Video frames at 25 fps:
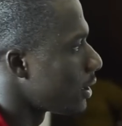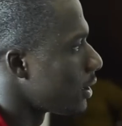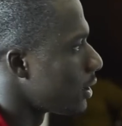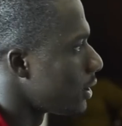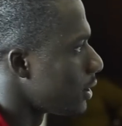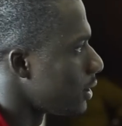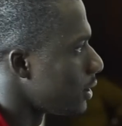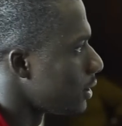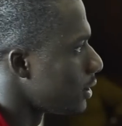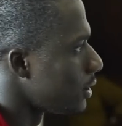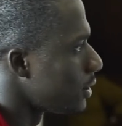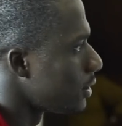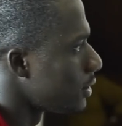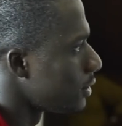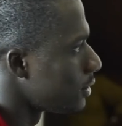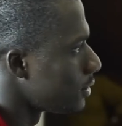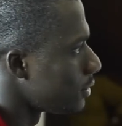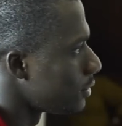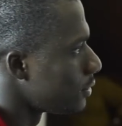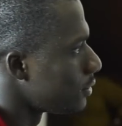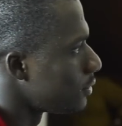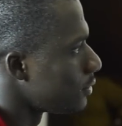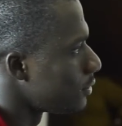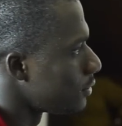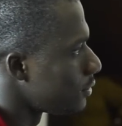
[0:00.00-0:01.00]

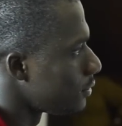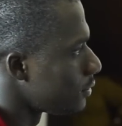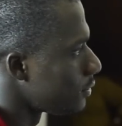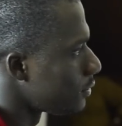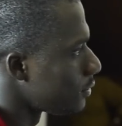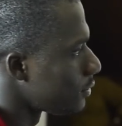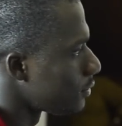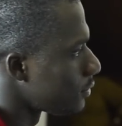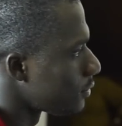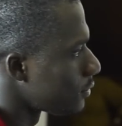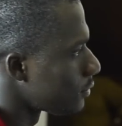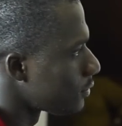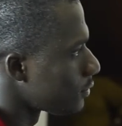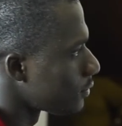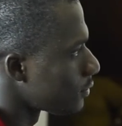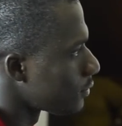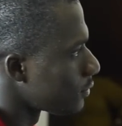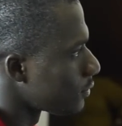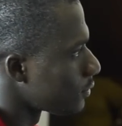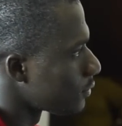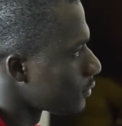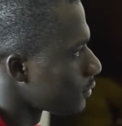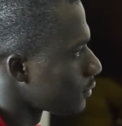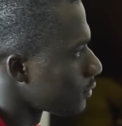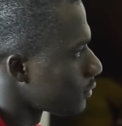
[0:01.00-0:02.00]

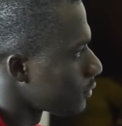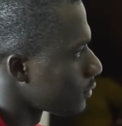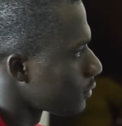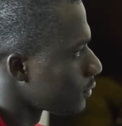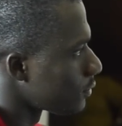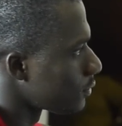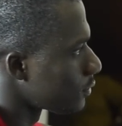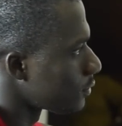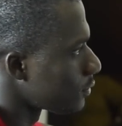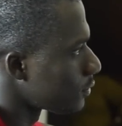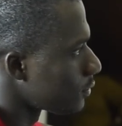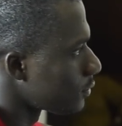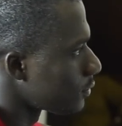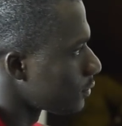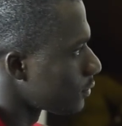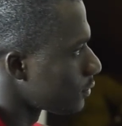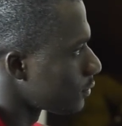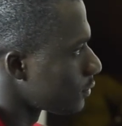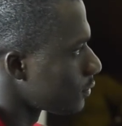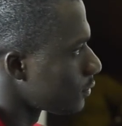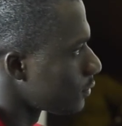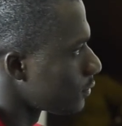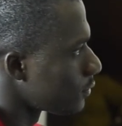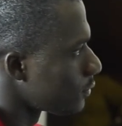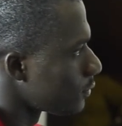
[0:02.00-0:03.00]

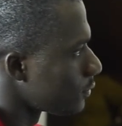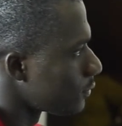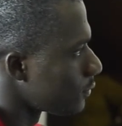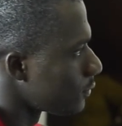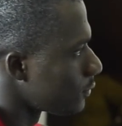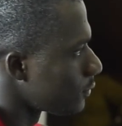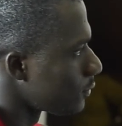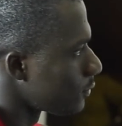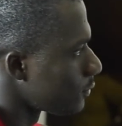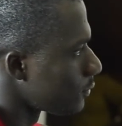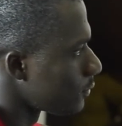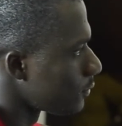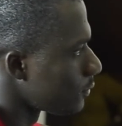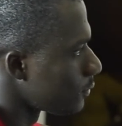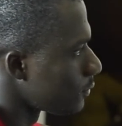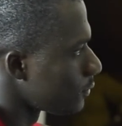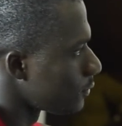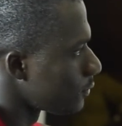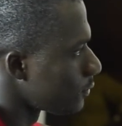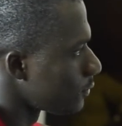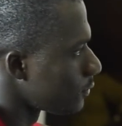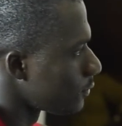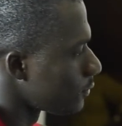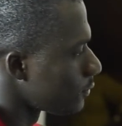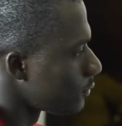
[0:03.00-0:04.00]

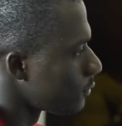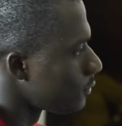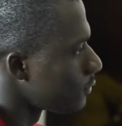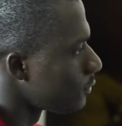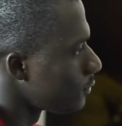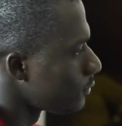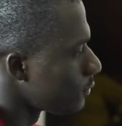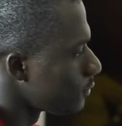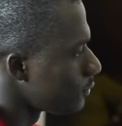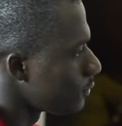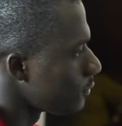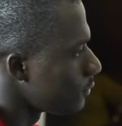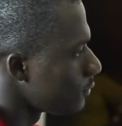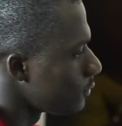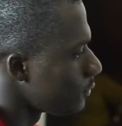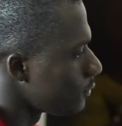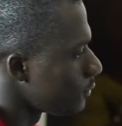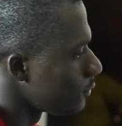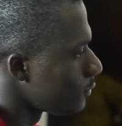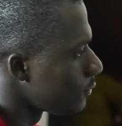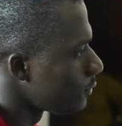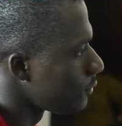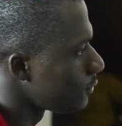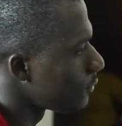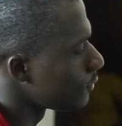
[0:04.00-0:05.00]

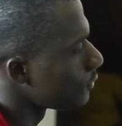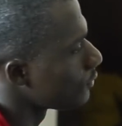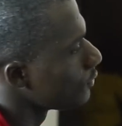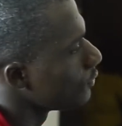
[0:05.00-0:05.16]
(not speaking)